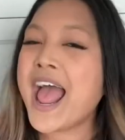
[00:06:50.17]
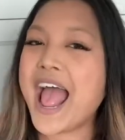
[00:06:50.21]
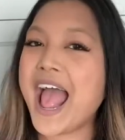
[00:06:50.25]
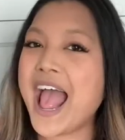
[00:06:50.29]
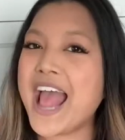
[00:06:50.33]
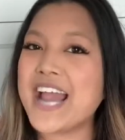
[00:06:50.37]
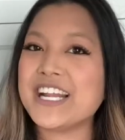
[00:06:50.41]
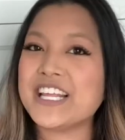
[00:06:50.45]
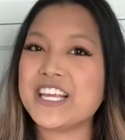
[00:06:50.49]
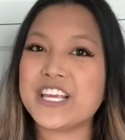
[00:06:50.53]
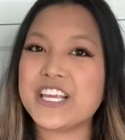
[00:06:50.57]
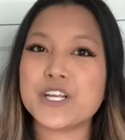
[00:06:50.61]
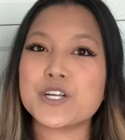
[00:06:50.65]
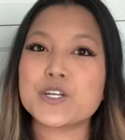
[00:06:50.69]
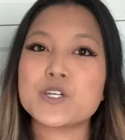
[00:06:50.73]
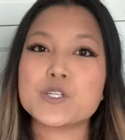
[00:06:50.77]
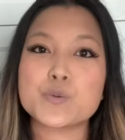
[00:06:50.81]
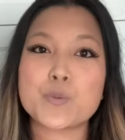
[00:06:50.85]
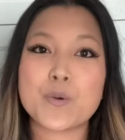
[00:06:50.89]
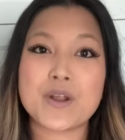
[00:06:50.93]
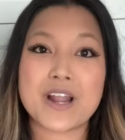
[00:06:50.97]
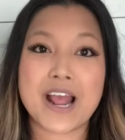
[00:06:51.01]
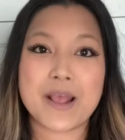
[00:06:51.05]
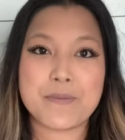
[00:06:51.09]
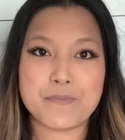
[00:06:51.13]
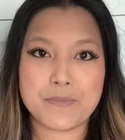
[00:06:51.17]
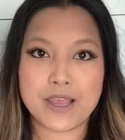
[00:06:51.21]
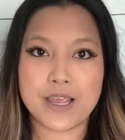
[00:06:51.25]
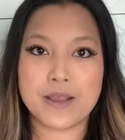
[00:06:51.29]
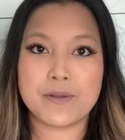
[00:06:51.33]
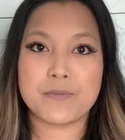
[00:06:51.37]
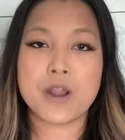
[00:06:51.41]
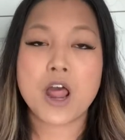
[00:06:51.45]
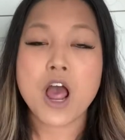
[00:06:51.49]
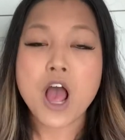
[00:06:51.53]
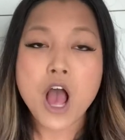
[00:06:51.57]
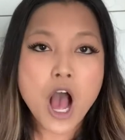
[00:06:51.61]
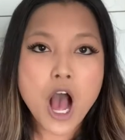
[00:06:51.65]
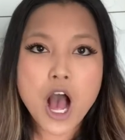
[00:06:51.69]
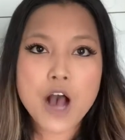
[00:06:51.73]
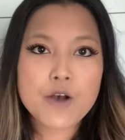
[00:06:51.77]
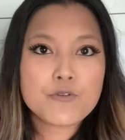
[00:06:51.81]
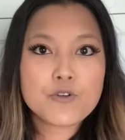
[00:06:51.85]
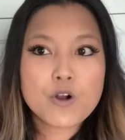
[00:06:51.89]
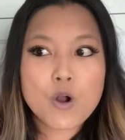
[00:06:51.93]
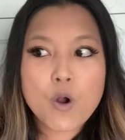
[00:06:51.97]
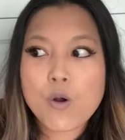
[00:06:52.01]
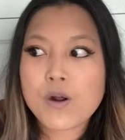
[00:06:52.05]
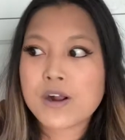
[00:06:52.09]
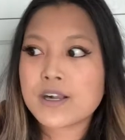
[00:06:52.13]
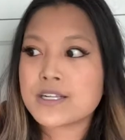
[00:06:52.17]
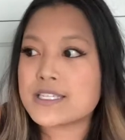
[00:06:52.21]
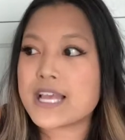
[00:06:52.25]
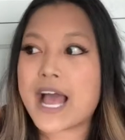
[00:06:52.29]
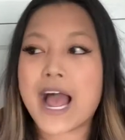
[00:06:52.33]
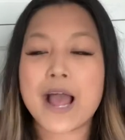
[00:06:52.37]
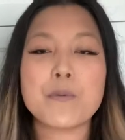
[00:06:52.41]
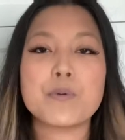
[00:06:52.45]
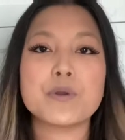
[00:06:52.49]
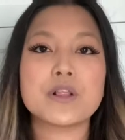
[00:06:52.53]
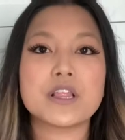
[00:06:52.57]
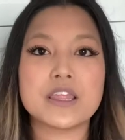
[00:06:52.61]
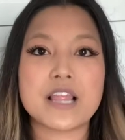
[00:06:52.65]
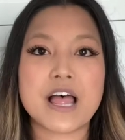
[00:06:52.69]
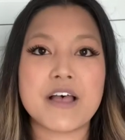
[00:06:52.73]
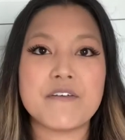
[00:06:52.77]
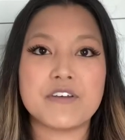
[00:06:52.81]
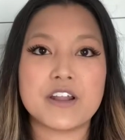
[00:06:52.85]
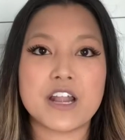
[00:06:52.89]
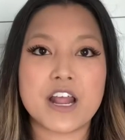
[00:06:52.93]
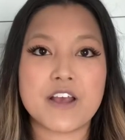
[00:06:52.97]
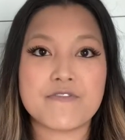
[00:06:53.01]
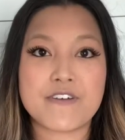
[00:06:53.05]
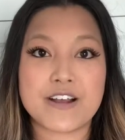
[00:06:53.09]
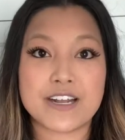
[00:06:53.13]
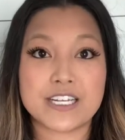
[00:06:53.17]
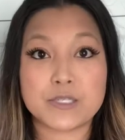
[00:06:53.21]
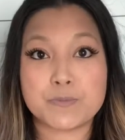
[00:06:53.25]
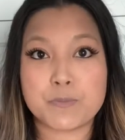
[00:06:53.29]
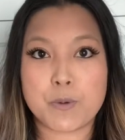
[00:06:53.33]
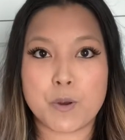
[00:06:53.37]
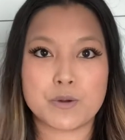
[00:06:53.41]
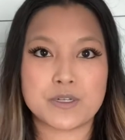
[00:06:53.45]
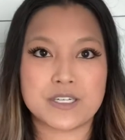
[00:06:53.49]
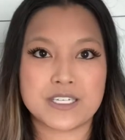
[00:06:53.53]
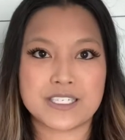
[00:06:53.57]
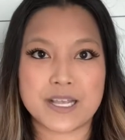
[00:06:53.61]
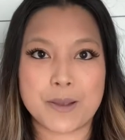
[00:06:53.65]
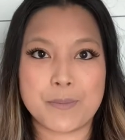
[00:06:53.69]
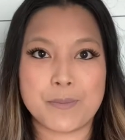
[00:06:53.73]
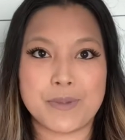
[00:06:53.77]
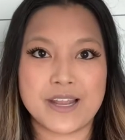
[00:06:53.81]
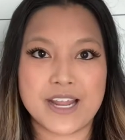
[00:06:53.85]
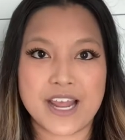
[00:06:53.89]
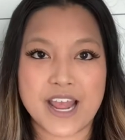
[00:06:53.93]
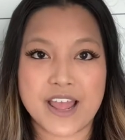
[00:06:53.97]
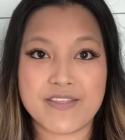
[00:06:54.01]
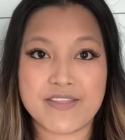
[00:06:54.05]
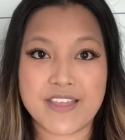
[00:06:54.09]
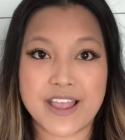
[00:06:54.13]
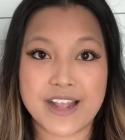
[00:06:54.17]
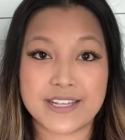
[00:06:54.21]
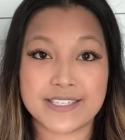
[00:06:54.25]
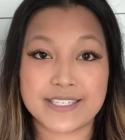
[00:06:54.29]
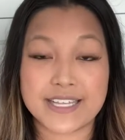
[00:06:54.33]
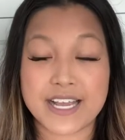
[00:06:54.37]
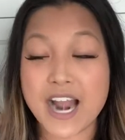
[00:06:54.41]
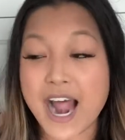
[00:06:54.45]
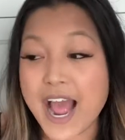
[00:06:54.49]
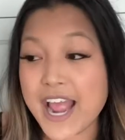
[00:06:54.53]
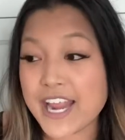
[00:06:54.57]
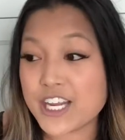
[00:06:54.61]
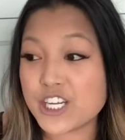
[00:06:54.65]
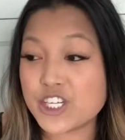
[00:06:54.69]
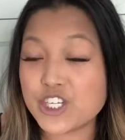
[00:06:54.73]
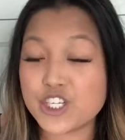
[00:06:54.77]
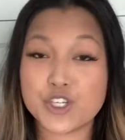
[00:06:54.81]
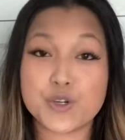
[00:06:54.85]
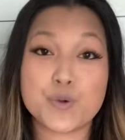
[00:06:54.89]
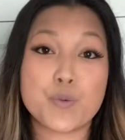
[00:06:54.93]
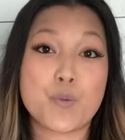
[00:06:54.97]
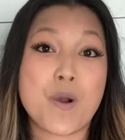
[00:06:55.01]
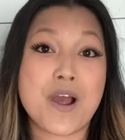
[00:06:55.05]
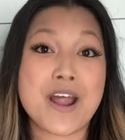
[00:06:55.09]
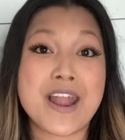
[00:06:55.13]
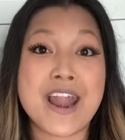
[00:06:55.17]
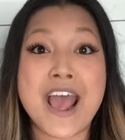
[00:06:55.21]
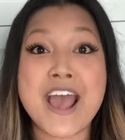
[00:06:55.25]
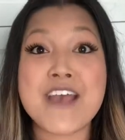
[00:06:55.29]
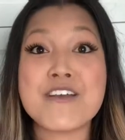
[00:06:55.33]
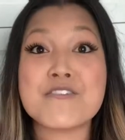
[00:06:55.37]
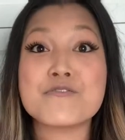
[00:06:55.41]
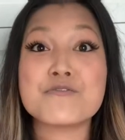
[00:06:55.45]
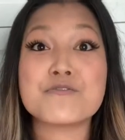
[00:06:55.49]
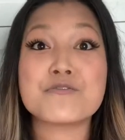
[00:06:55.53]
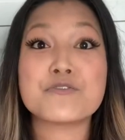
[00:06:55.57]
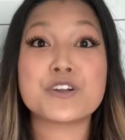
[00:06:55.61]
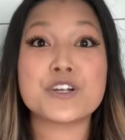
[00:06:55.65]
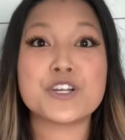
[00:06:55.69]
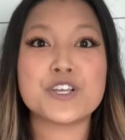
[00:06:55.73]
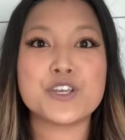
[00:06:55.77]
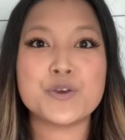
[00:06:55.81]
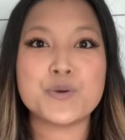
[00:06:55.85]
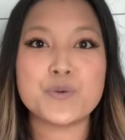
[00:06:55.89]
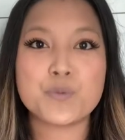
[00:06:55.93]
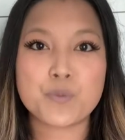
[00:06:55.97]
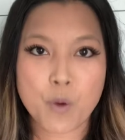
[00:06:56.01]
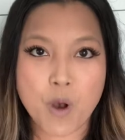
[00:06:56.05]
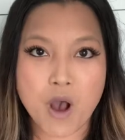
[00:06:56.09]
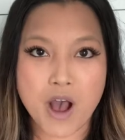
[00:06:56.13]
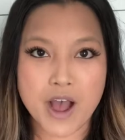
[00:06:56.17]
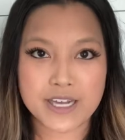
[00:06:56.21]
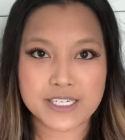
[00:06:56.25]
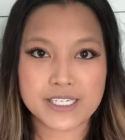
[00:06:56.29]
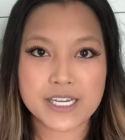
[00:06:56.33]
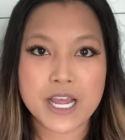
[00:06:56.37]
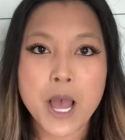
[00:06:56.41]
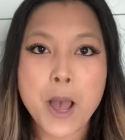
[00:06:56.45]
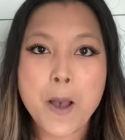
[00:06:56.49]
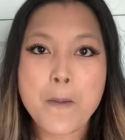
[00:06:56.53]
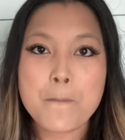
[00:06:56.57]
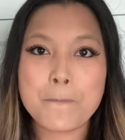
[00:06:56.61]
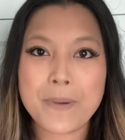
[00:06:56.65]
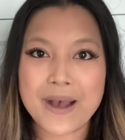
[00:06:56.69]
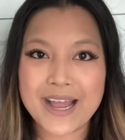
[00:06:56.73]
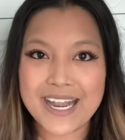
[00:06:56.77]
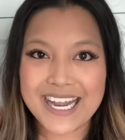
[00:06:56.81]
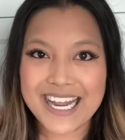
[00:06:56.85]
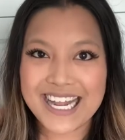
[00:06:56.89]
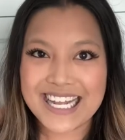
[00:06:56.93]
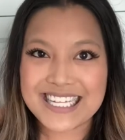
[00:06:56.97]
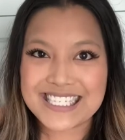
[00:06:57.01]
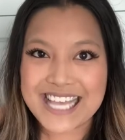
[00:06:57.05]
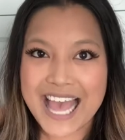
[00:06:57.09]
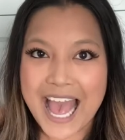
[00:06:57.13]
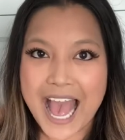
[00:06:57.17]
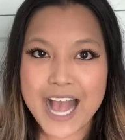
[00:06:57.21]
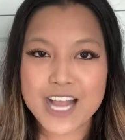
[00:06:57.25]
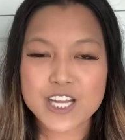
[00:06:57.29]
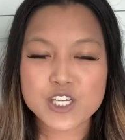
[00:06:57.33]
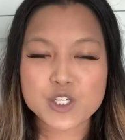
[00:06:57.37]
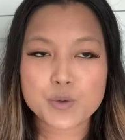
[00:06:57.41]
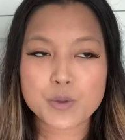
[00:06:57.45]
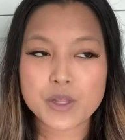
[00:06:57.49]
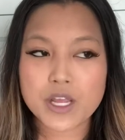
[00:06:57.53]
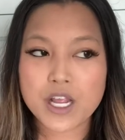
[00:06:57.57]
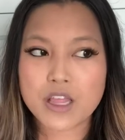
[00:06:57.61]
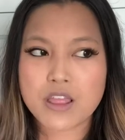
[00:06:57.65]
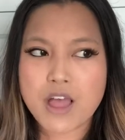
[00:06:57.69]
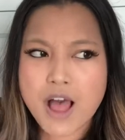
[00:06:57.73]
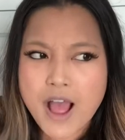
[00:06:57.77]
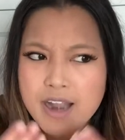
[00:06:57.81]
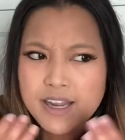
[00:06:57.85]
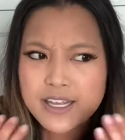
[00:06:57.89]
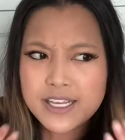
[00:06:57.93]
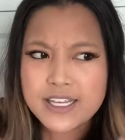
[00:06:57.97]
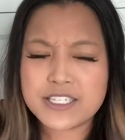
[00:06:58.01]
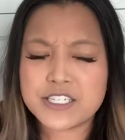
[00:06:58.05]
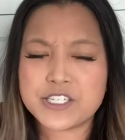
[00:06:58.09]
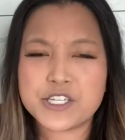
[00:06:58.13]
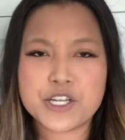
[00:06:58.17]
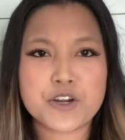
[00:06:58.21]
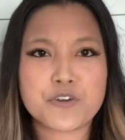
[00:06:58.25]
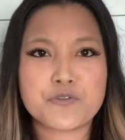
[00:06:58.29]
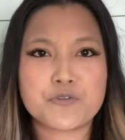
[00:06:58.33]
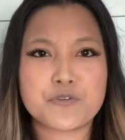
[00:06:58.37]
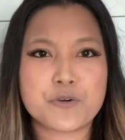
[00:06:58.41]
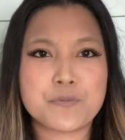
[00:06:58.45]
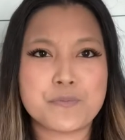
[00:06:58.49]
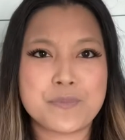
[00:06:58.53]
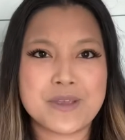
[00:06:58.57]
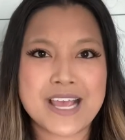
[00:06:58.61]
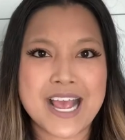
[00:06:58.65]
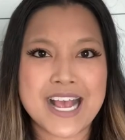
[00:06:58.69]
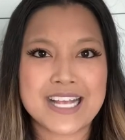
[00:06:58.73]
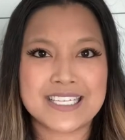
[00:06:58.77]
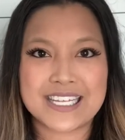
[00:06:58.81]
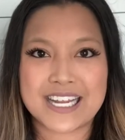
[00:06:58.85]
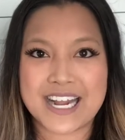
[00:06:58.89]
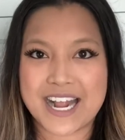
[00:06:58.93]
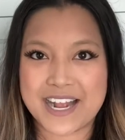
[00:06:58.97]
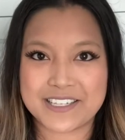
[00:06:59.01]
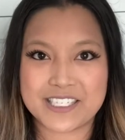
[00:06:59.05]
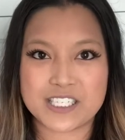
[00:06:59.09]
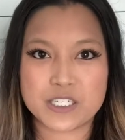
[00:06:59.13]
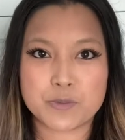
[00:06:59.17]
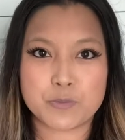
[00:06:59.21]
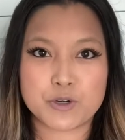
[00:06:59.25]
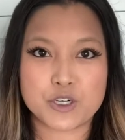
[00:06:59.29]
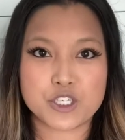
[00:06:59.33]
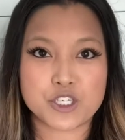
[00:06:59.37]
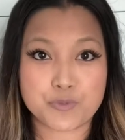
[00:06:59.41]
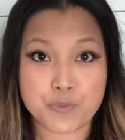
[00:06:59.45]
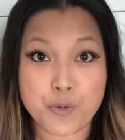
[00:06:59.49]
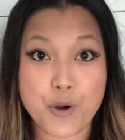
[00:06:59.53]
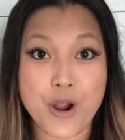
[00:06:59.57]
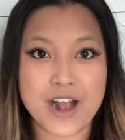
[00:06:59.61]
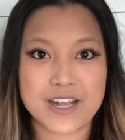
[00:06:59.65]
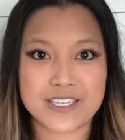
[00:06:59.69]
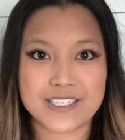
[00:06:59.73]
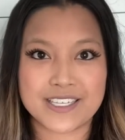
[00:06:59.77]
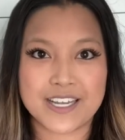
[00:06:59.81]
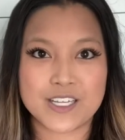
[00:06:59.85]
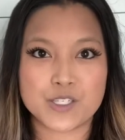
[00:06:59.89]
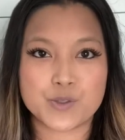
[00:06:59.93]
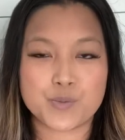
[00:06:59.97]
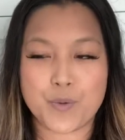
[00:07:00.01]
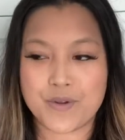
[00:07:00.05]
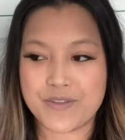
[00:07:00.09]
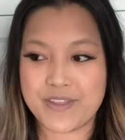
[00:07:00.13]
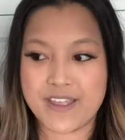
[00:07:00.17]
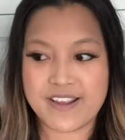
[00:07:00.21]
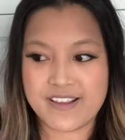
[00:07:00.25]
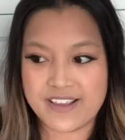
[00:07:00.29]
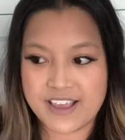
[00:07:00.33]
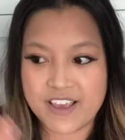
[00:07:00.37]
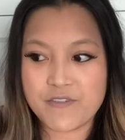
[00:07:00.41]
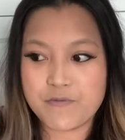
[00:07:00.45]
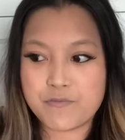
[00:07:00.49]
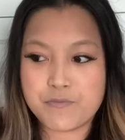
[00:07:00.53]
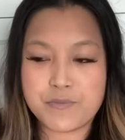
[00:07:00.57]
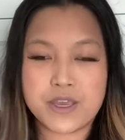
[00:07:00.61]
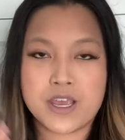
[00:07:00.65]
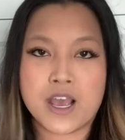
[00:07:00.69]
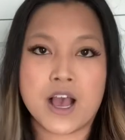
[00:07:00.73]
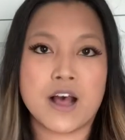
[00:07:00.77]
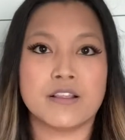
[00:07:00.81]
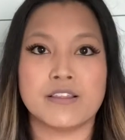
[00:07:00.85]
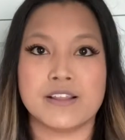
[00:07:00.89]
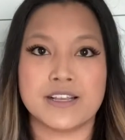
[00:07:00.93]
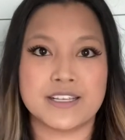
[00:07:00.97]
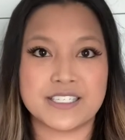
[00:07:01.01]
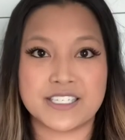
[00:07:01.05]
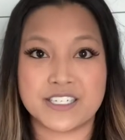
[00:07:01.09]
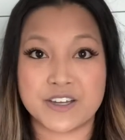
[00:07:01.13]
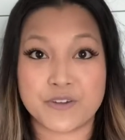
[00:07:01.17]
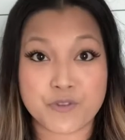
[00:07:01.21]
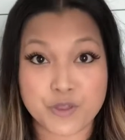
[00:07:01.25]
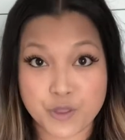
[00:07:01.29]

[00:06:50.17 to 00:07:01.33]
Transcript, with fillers: And here's what I mean. Of course, I would love it if I spoke to somebody and they said, I can do whatever you want. But it's actually a lot easier for me as a customer to process when they give me a list of